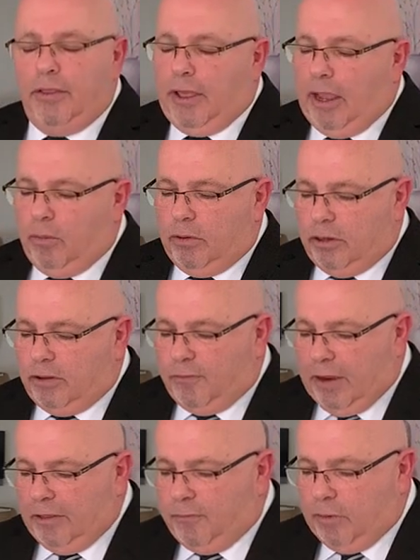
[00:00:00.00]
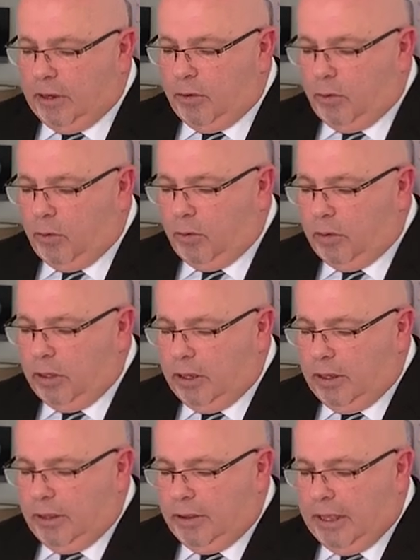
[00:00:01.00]
They were just faithful in all
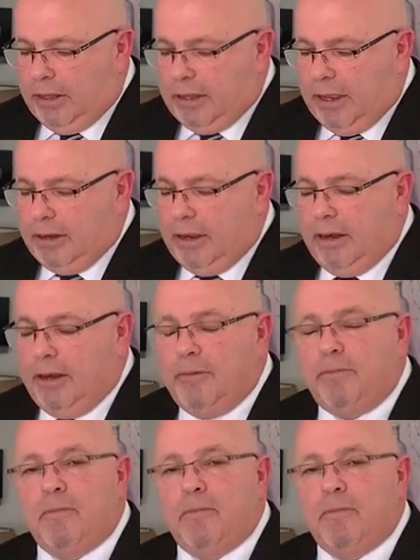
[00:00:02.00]
that they did.